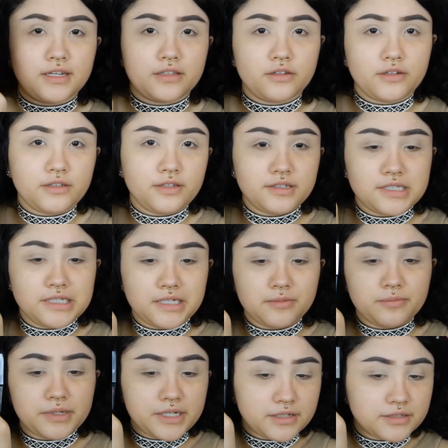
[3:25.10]
Like, look at this in
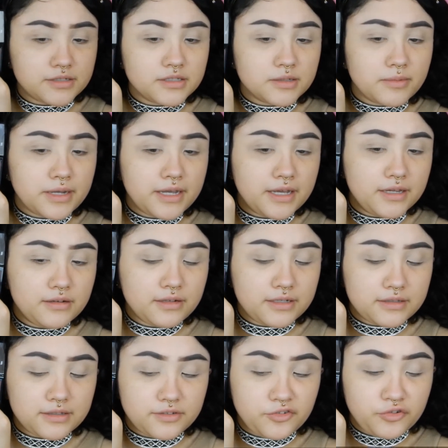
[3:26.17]
comparison to my head.
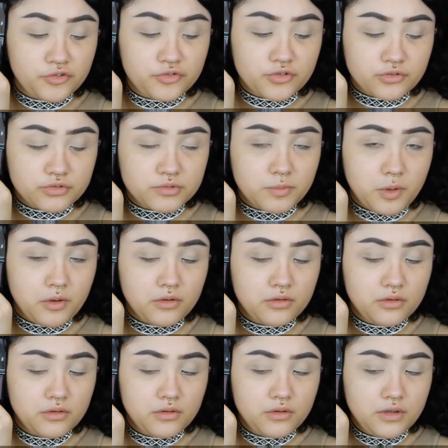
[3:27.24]
Like, this is so small.
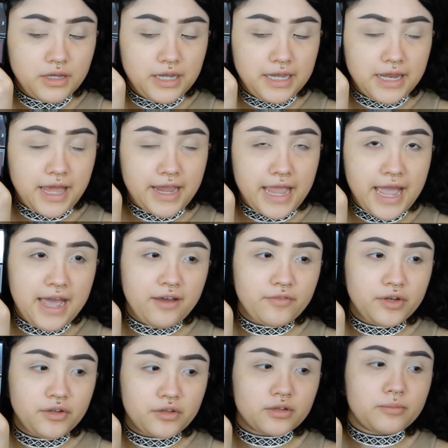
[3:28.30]
And I have
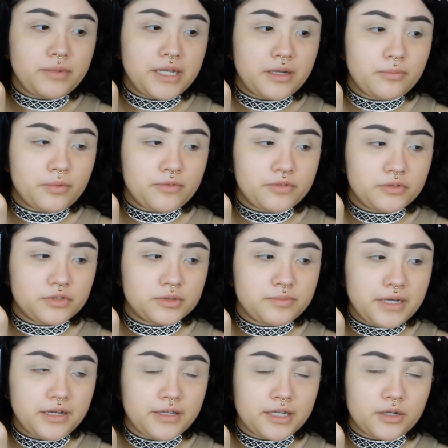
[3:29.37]
another Makeup Revolution
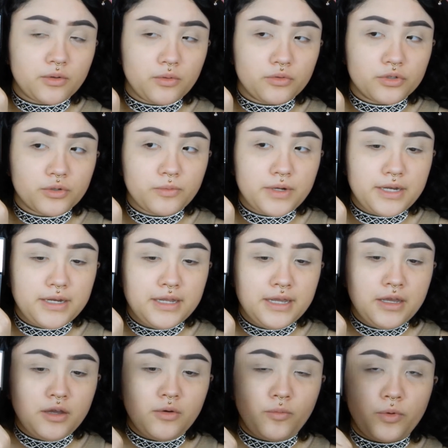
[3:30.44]
palette, like an older one,
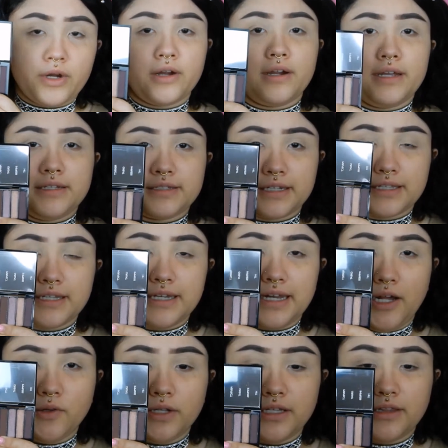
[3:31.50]
where it's like laid
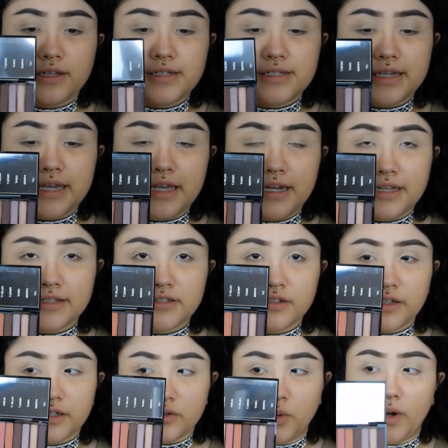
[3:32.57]
out like this and it's
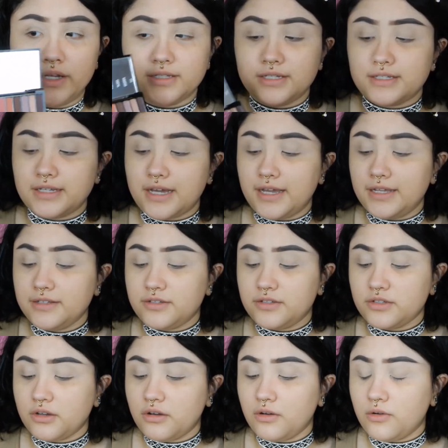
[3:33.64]
like twice the size,
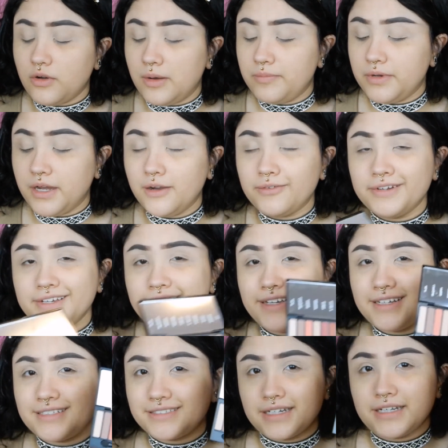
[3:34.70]
so I'm not really
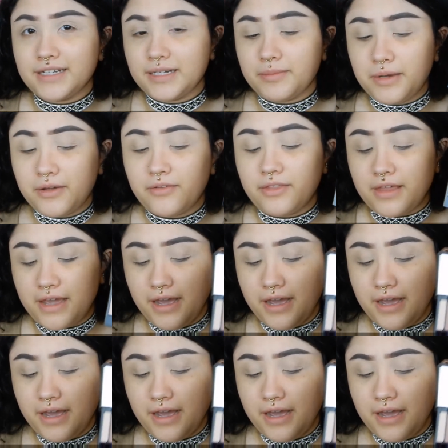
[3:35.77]
excited about